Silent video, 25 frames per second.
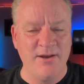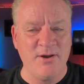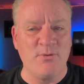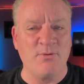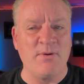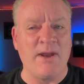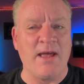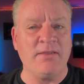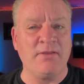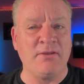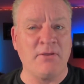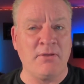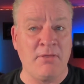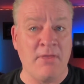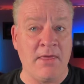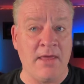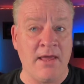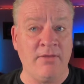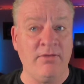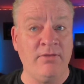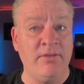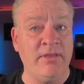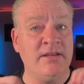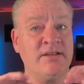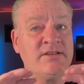rather
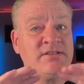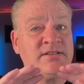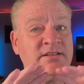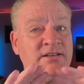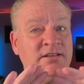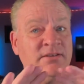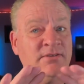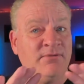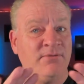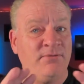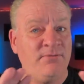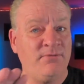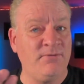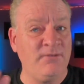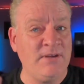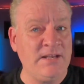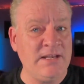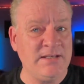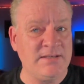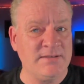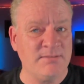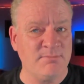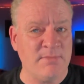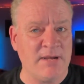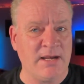than this
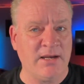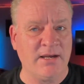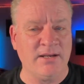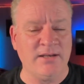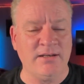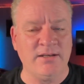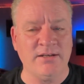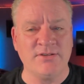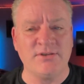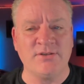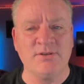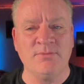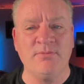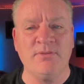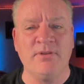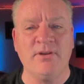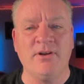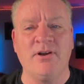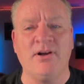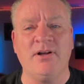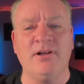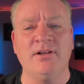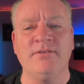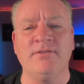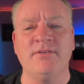defeat mechanism that
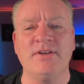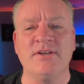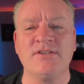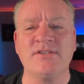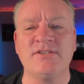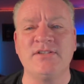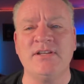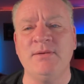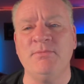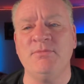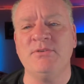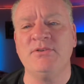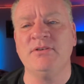all of us seem